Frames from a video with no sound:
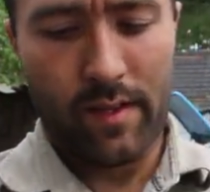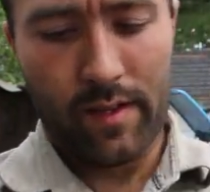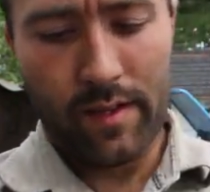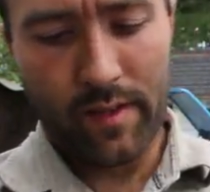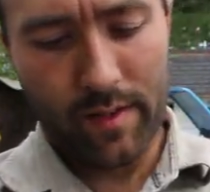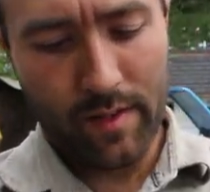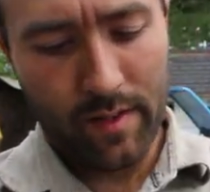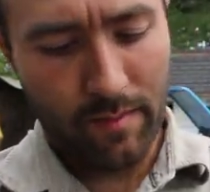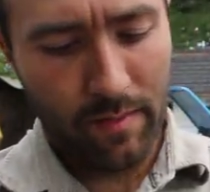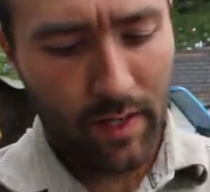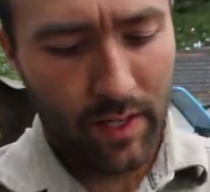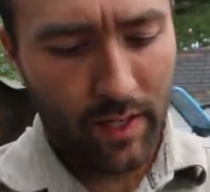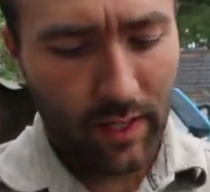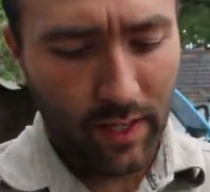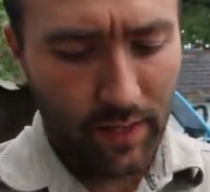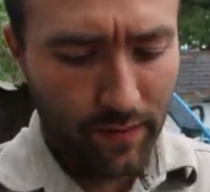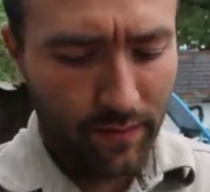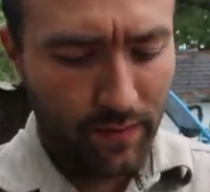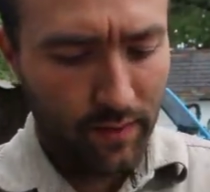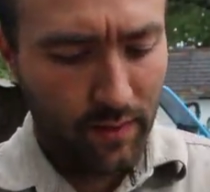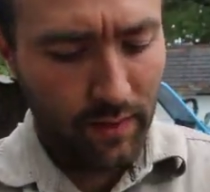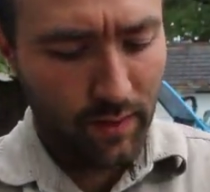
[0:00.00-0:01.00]
somebody
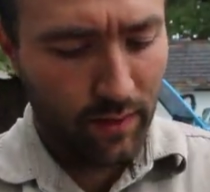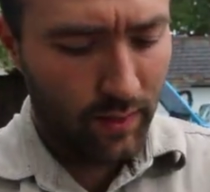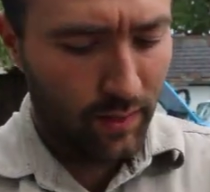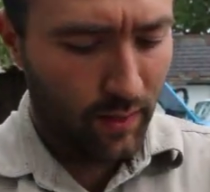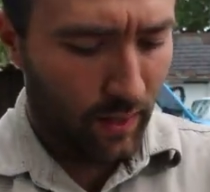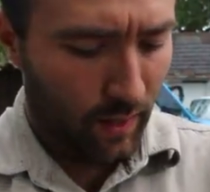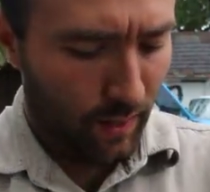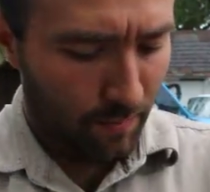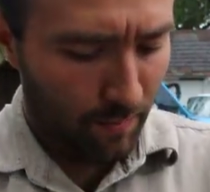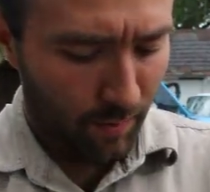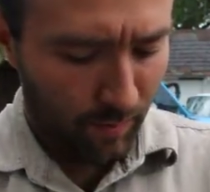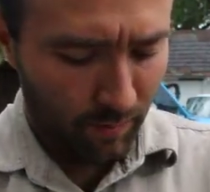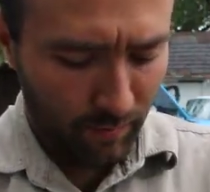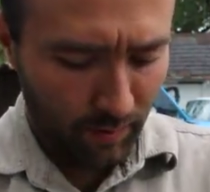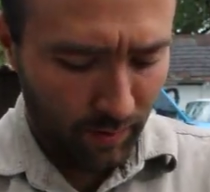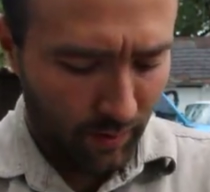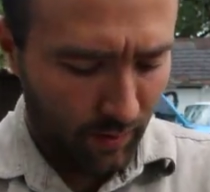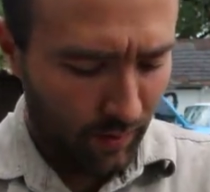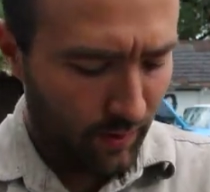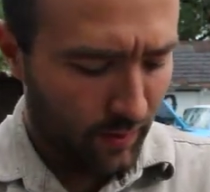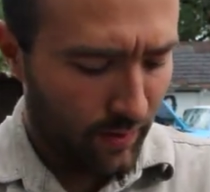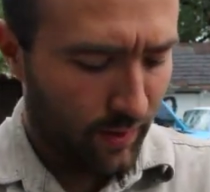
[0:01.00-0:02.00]
definitely tampered
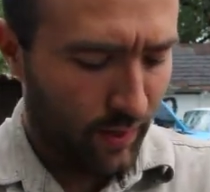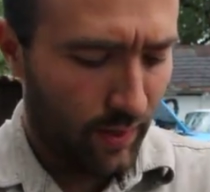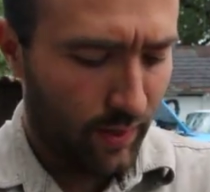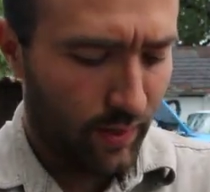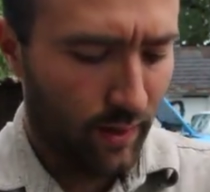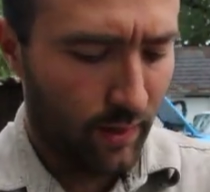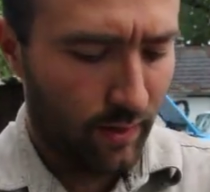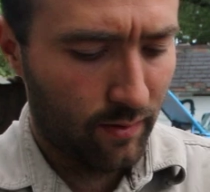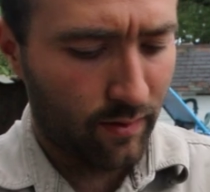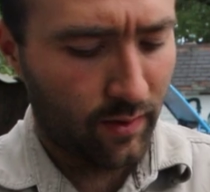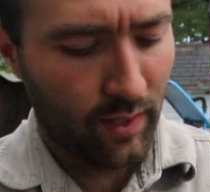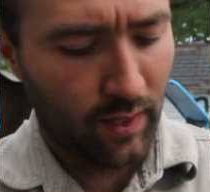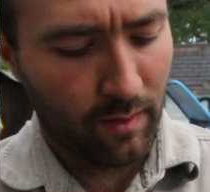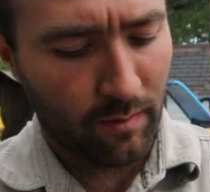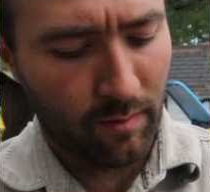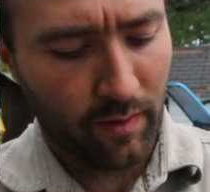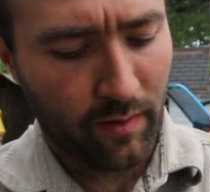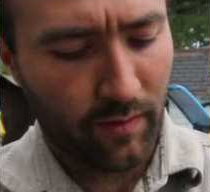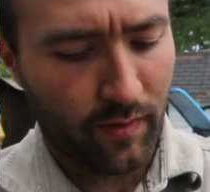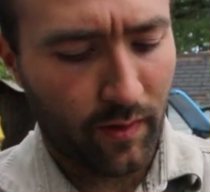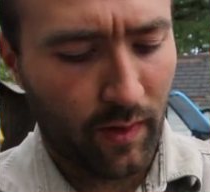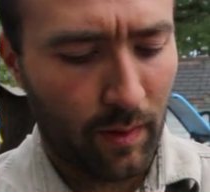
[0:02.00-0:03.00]
with this. I doubt that it
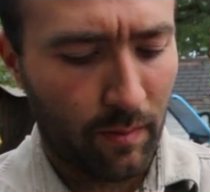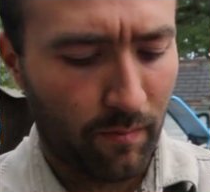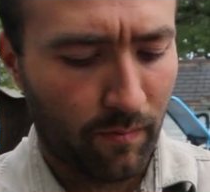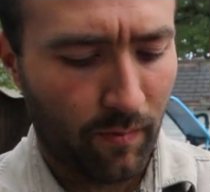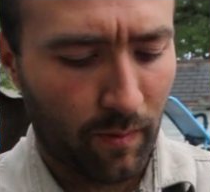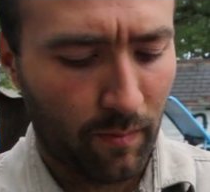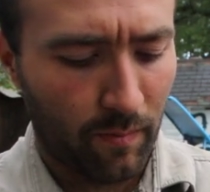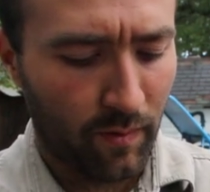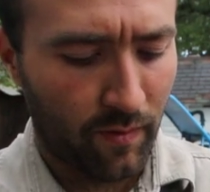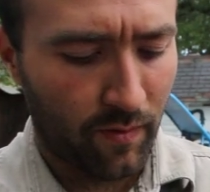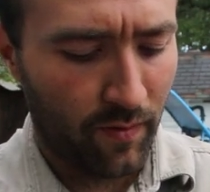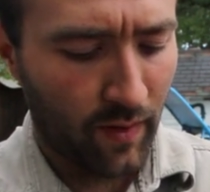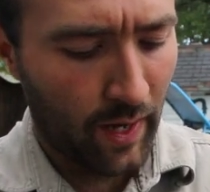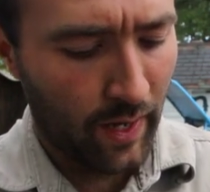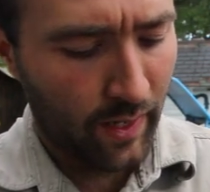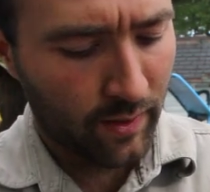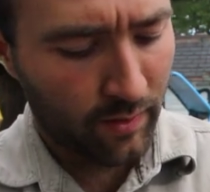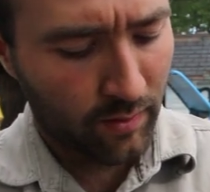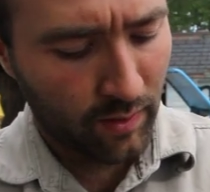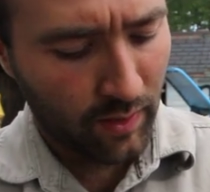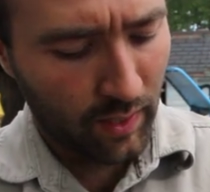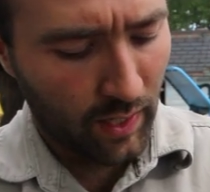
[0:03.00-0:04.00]
would have come from a
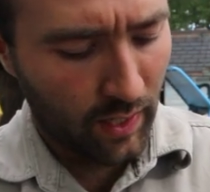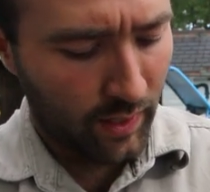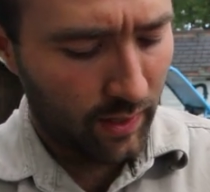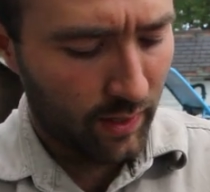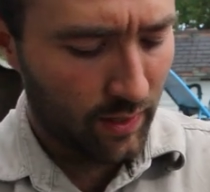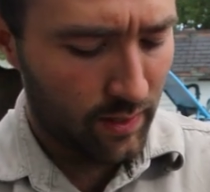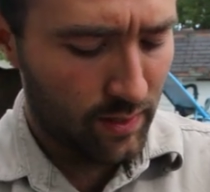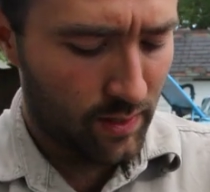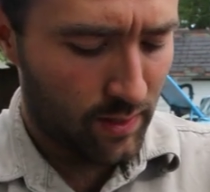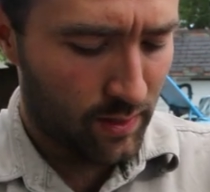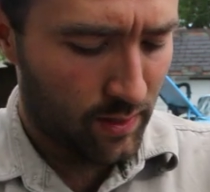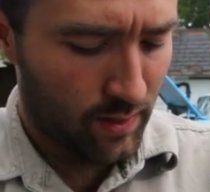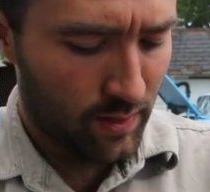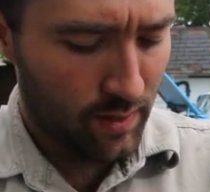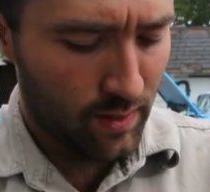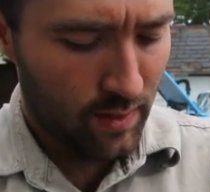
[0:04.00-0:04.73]
factory like this.